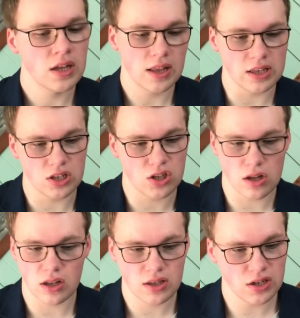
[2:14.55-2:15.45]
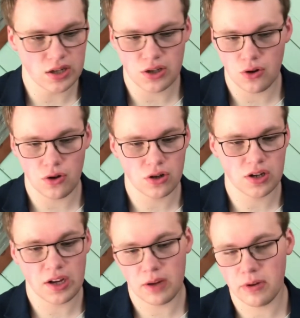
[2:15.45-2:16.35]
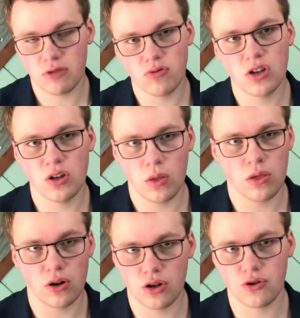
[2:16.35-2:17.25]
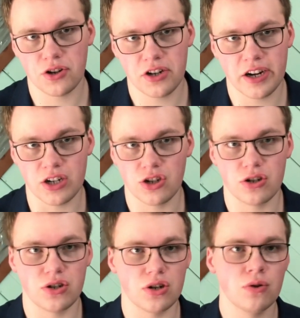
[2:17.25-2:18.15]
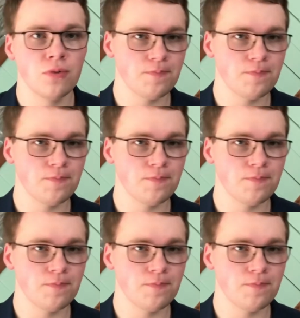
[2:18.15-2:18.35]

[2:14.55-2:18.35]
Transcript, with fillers: That's a solid deal, and Union looks like he could be a really good third stringer next year, so